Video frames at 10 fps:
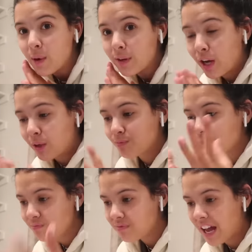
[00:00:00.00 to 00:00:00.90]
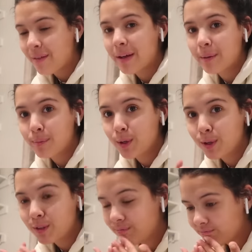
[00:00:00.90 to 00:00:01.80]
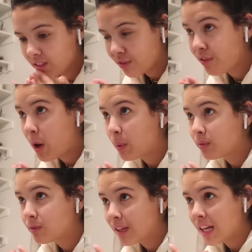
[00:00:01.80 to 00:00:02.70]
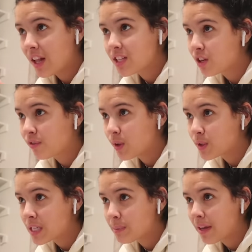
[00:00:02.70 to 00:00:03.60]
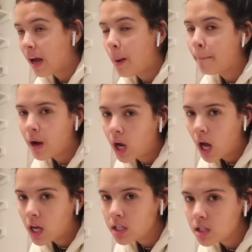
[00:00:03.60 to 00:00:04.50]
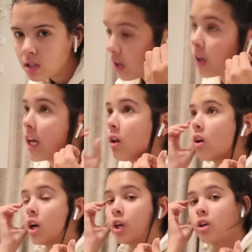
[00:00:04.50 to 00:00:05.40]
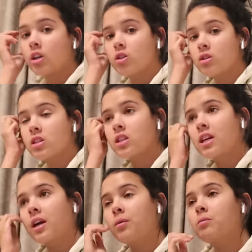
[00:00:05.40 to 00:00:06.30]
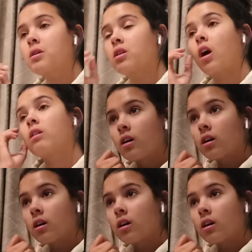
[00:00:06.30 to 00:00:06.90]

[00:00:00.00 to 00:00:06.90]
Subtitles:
Here we go. I have my computer, the phone. Raquel has her phone. She's playing Among Us. Okay, Raquel, are you going to do this late night with me or not?